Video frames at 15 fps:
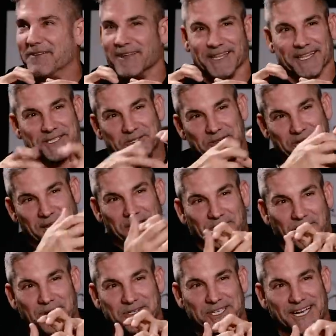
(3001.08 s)
of it. Let's do another
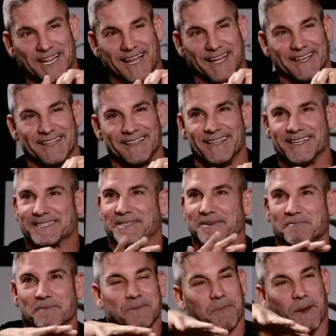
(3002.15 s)
do version it. of it. Let's do
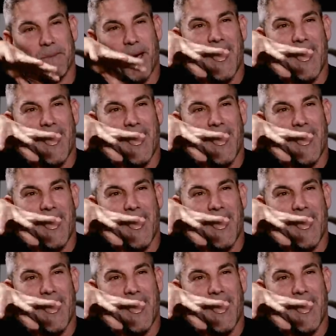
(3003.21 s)
but bum